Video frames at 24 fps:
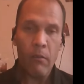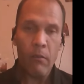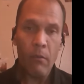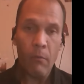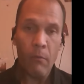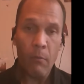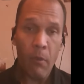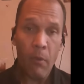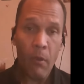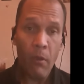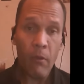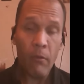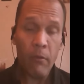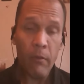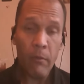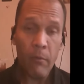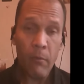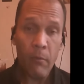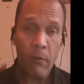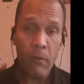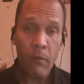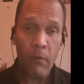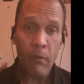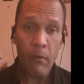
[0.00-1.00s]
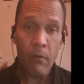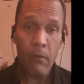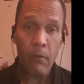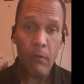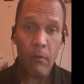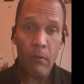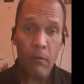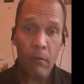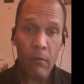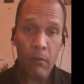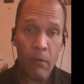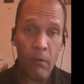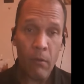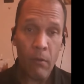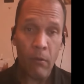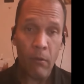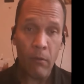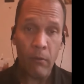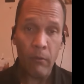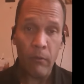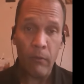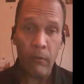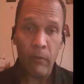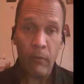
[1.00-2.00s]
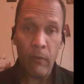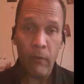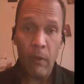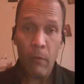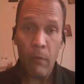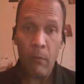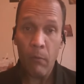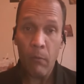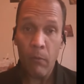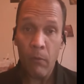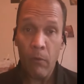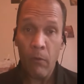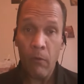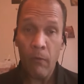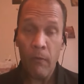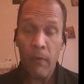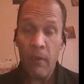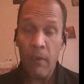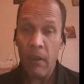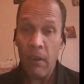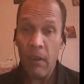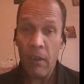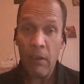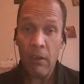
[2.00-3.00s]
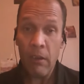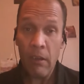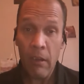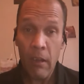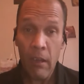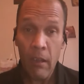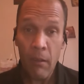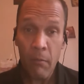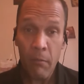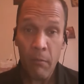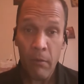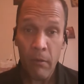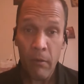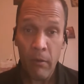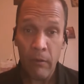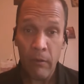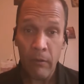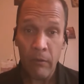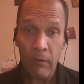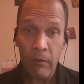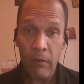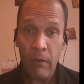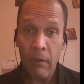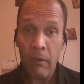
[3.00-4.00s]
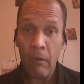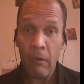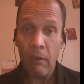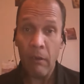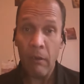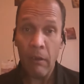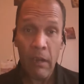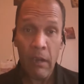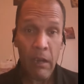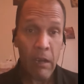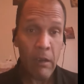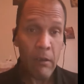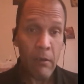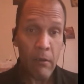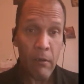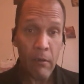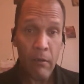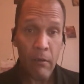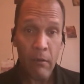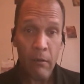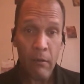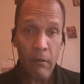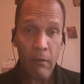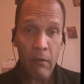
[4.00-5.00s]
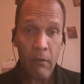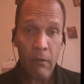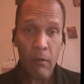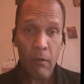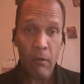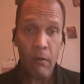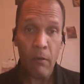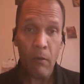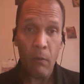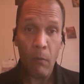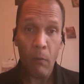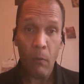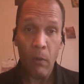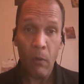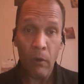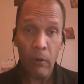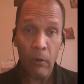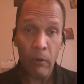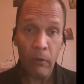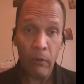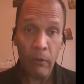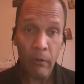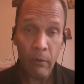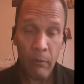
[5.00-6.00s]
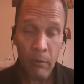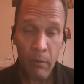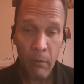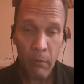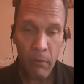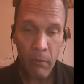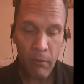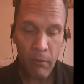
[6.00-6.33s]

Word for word: the Baltimore Colts that moved to Indianapolis. Then later, won a Super